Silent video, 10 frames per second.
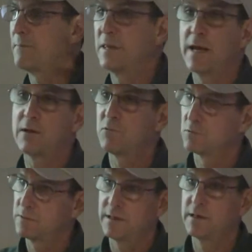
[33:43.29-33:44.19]
I mean, they
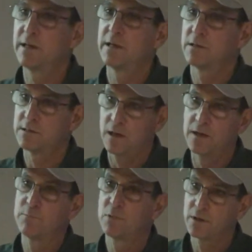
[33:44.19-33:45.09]
will, it, it, there's
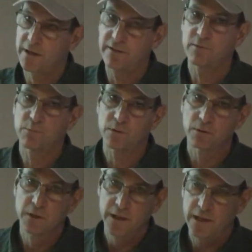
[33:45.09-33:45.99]

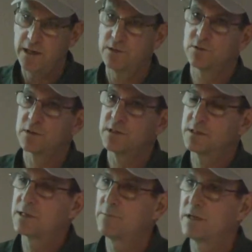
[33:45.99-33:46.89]
unbelievable interest
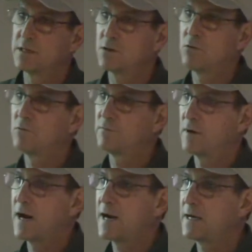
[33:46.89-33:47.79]
in some of these old
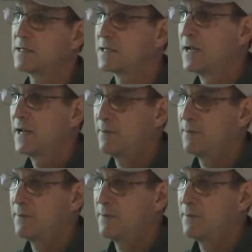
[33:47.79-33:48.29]
varieties,